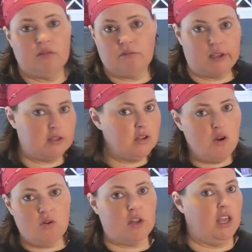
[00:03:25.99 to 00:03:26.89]

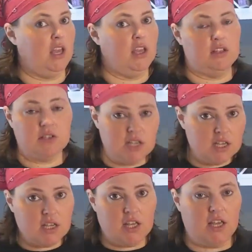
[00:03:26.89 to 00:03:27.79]
rigatoni,
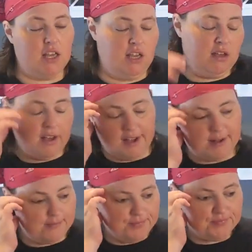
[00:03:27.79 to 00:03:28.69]
ziti,
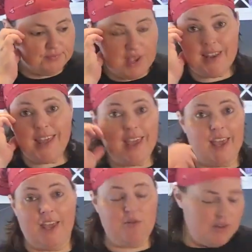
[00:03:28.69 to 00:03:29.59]

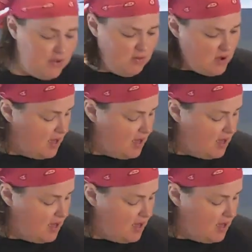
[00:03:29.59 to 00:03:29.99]
penne, whatever you